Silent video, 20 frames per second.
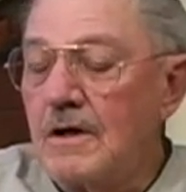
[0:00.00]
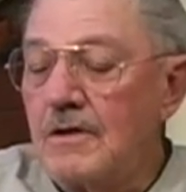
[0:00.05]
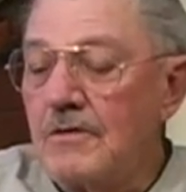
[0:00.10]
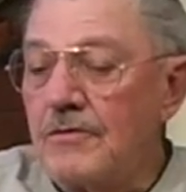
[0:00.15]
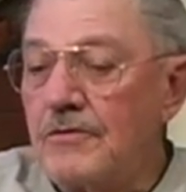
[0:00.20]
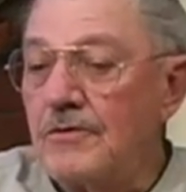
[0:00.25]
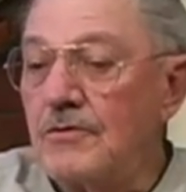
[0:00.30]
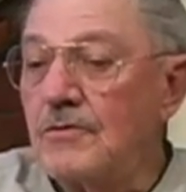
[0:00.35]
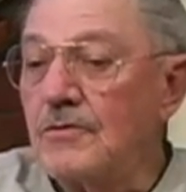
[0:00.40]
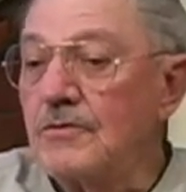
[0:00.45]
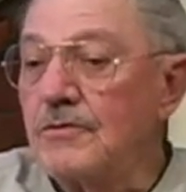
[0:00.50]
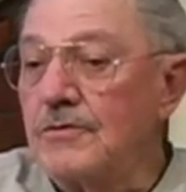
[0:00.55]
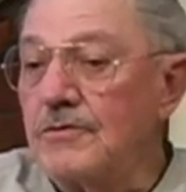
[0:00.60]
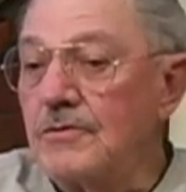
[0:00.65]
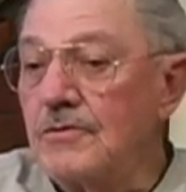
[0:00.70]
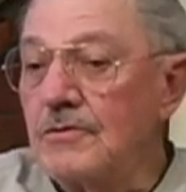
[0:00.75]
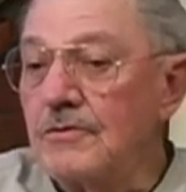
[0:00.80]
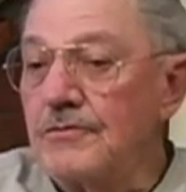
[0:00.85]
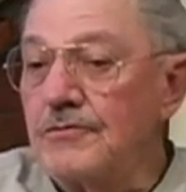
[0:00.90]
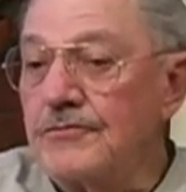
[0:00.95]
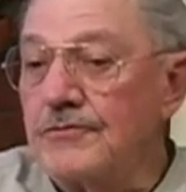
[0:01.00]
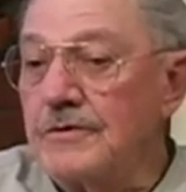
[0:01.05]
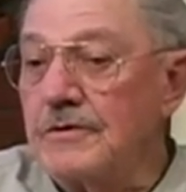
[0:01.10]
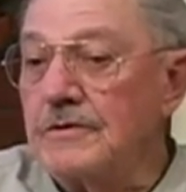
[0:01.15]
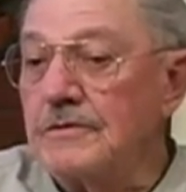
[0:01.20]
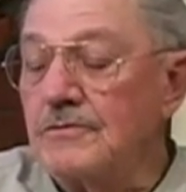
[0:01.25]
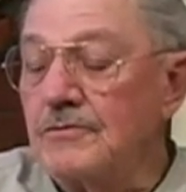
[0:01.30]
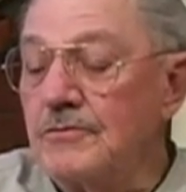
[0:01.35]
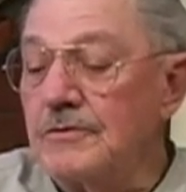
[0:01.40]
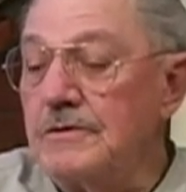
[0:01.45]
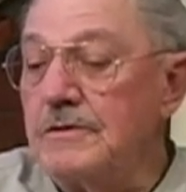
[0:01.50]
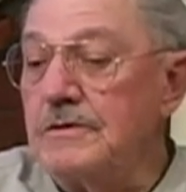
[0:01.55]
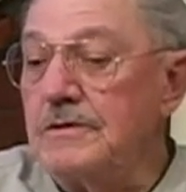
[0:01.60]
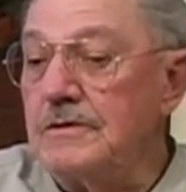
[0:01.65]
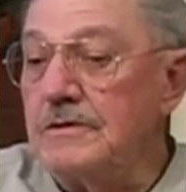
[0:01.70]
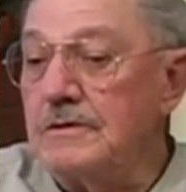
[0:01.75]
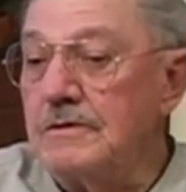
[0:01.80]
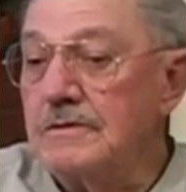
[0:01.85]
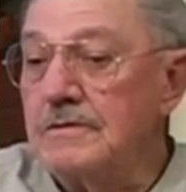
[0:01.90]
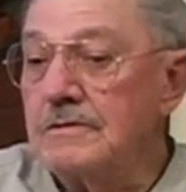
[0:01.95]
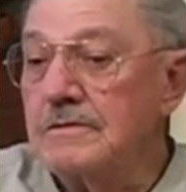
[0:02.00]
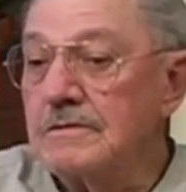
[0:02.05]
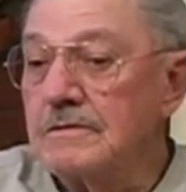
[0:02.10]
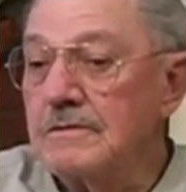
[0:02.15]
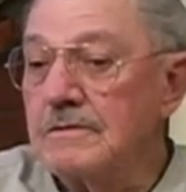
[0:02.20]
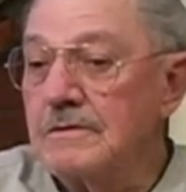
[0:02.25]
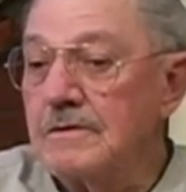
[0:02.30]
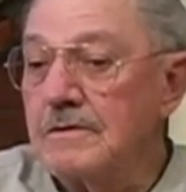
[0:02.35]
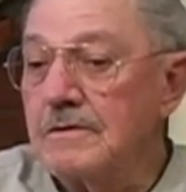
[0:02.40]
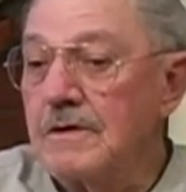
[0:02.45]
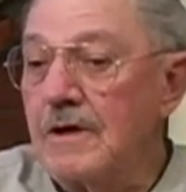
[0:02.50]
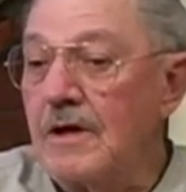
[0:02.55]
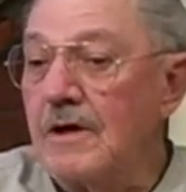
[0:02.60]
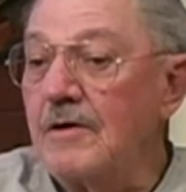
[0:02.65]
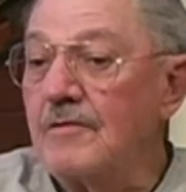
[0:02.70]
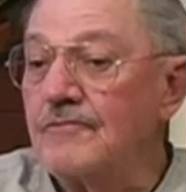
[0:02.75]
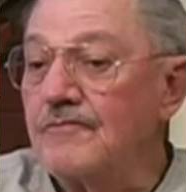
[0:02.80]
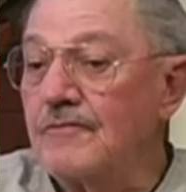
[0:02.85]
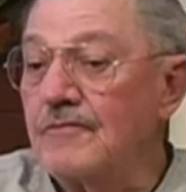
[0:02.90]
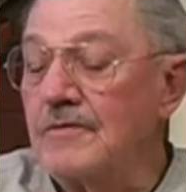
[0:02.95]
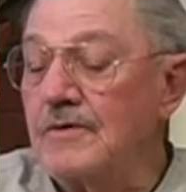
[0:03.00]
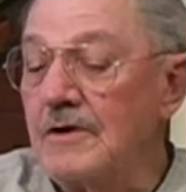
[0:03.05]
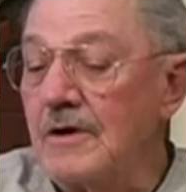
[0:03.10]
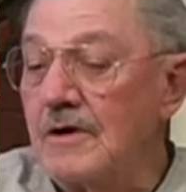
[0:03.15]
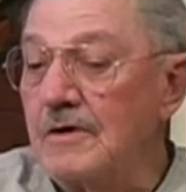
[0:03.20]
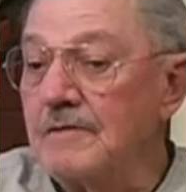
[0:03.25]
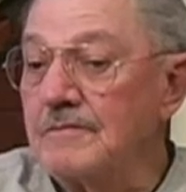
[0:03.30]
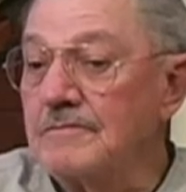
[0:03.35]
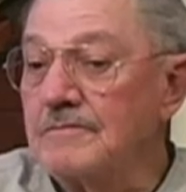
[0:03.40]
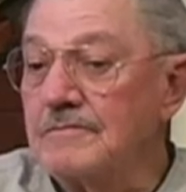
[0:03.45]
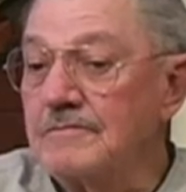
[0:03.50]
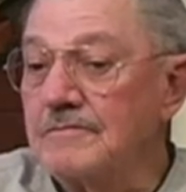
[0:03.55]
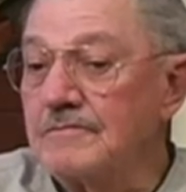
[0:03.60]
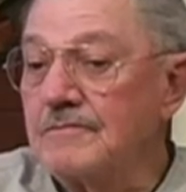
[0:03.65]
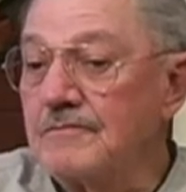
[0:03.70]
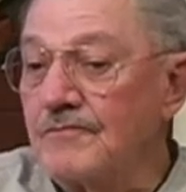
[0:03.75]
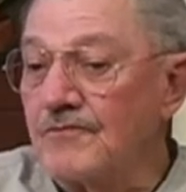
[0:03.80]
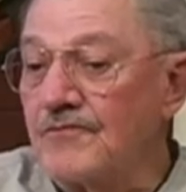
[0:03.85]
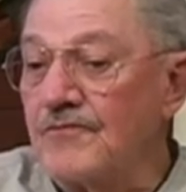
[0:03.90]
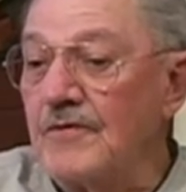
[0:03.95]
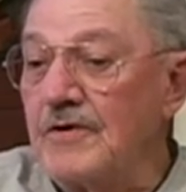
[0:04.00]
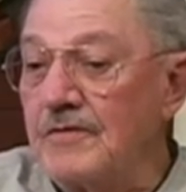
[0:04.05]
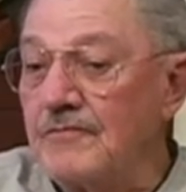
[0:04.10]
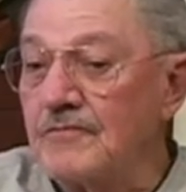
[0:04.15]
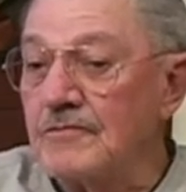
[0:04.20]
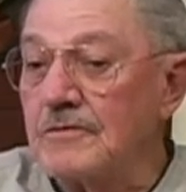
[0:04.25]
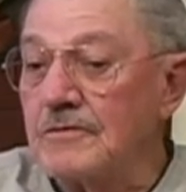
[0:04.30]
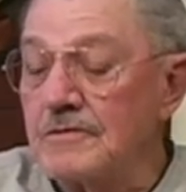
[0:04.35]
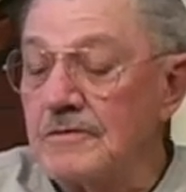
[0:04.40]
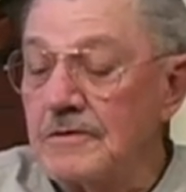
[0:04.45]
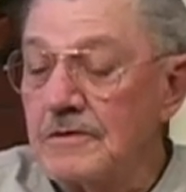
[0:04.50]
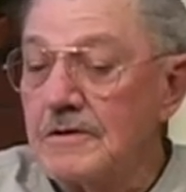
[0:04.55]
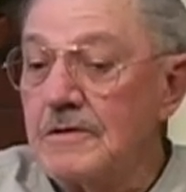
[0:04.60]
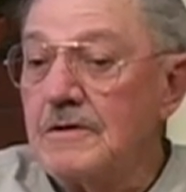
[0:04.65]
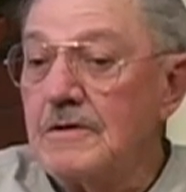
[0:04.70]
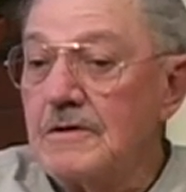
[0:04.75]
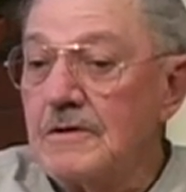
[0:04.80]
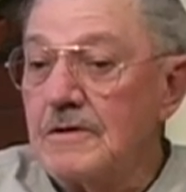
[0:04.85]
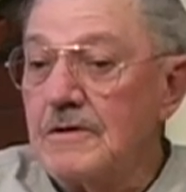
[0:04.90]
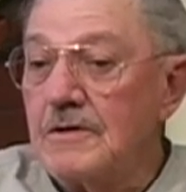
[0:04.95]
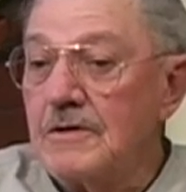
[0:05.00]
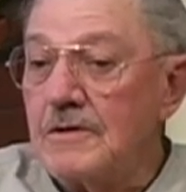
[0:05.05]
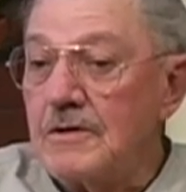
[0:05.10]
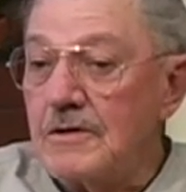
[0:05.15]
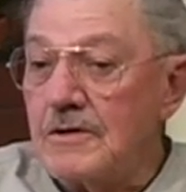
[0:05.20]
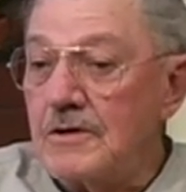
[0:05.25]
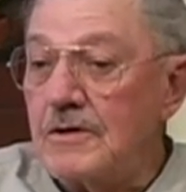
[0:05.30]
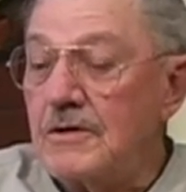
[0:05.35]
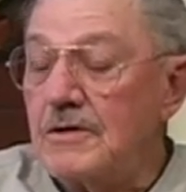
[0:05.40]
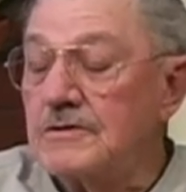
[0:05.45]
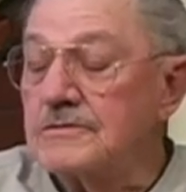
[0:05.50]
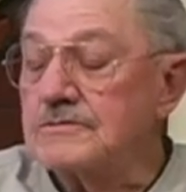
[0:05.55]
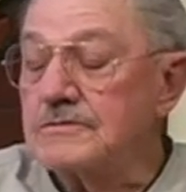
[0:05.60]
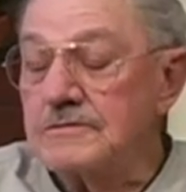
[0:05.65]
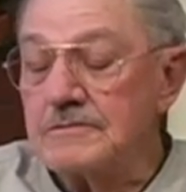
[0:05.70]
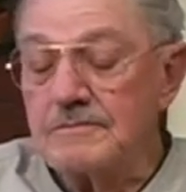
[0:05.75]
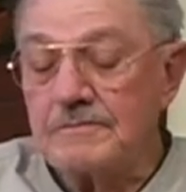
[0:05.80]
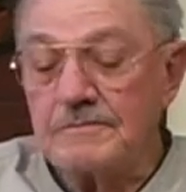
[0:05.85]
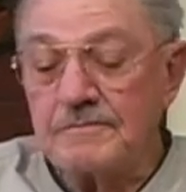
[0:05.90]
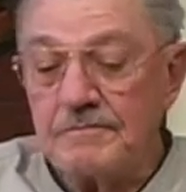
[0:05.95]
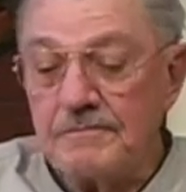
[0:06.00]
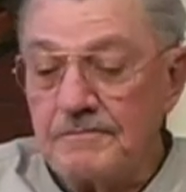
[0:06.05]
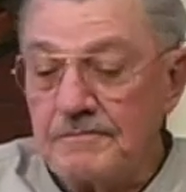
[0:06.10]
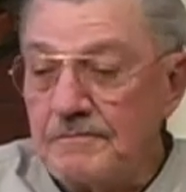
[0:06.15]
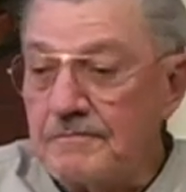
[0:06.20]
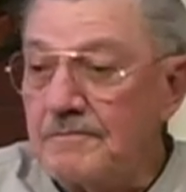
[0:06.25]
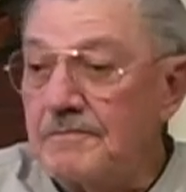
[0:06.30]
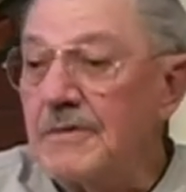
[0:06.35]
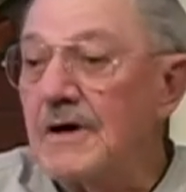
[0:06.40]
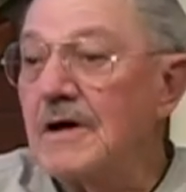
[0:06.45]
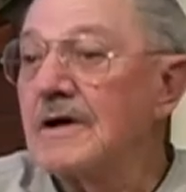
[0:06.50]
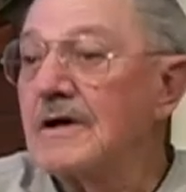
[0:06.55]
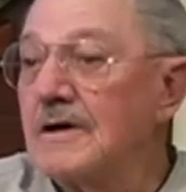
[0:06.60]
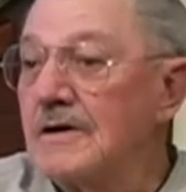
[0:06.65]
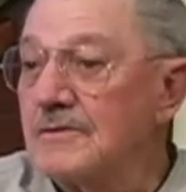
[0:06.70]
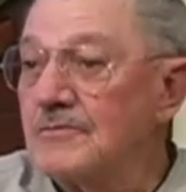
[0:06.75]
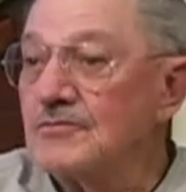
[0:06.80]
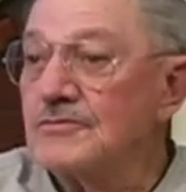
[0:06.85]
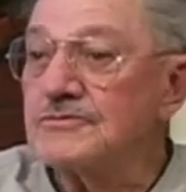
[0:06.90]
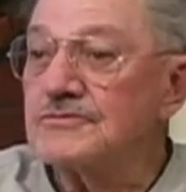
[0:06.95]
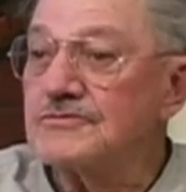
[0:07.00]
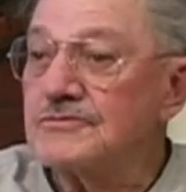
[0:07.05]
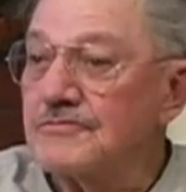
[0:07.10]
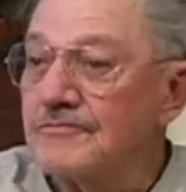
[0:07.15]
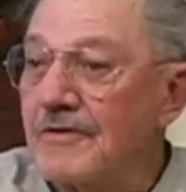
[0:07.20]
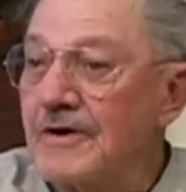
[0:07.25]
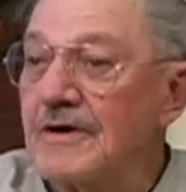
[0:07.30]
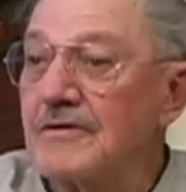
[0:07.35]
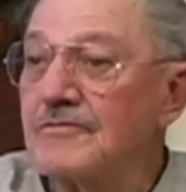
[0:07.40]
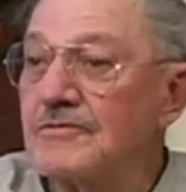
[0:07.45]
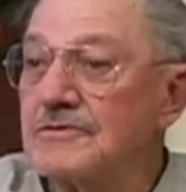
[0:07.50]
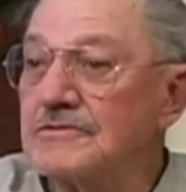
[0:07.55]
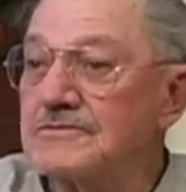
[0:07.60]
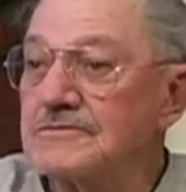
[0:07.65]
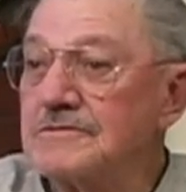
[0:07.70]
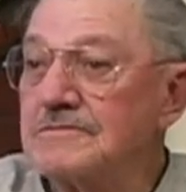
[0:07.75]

the only thing that we have in our favor is that, by God, we're survivors.